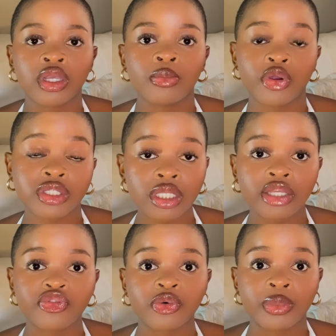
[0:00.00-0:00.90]

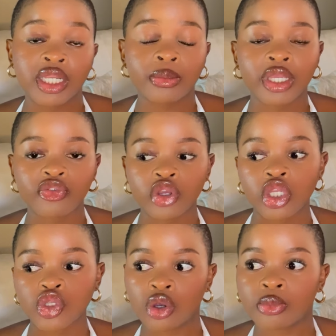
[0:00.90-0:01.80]
personally for me, let me give you
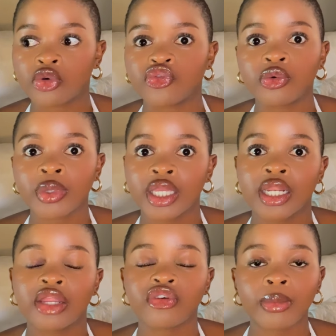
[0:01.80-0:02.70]
an example. For
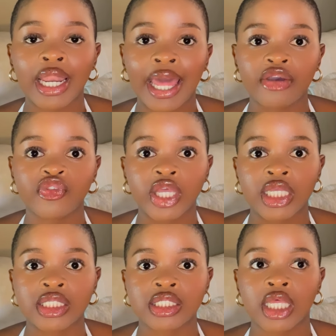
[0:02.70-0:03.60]
me, living my life
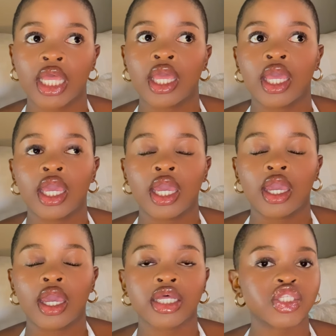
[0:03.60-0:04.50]
is,
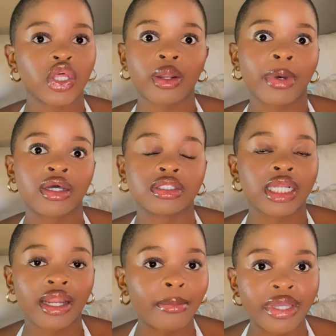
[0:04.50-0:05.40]
it's not about
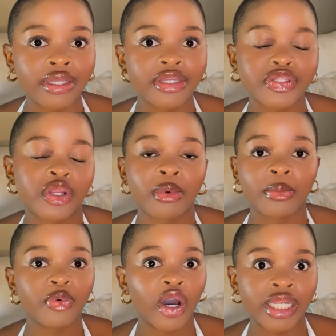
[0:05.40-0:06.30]
clubbing. It's not
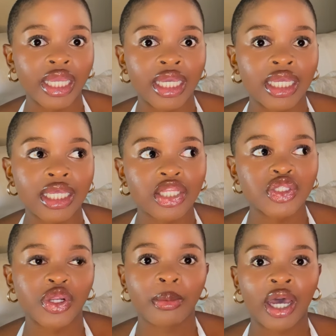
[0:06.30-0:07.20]
about partying.
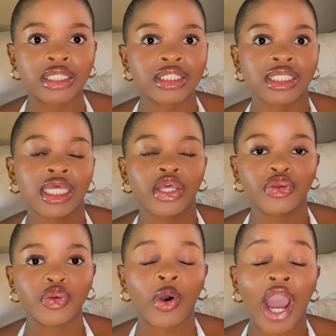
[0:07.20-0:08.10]
It's not about,
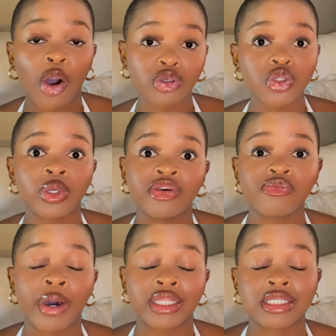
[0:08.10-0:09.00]
you know, I also
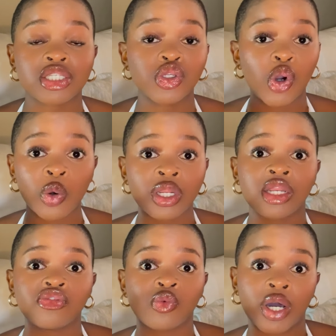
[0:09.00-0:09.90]
live by this you only
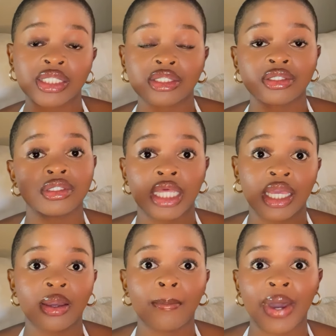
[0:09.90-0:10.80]
live once
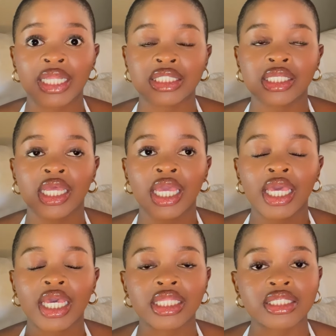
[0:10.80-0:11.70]
thing, but
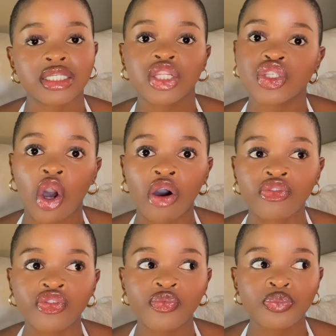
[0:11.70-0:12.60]
in the sense
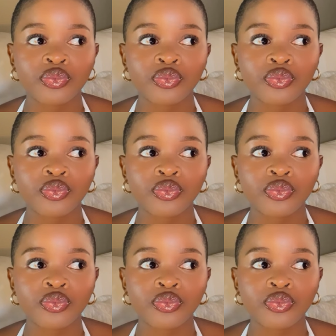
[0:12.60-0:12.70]
of,